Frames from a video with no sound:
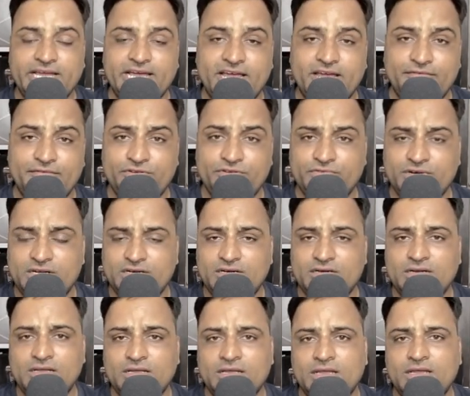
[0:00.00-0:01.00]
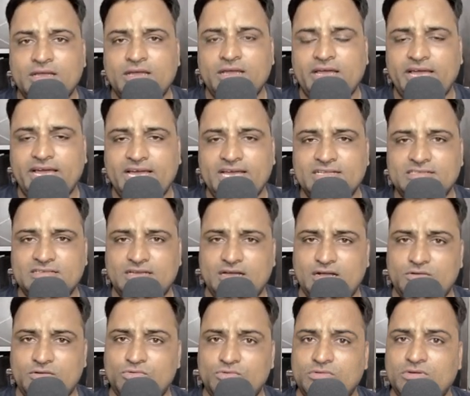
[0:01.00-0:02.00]
everyone has a
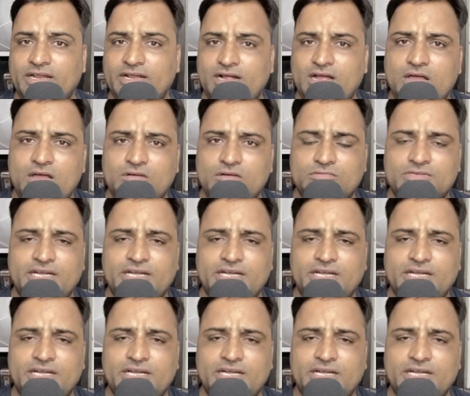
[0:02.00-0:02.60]
Google account.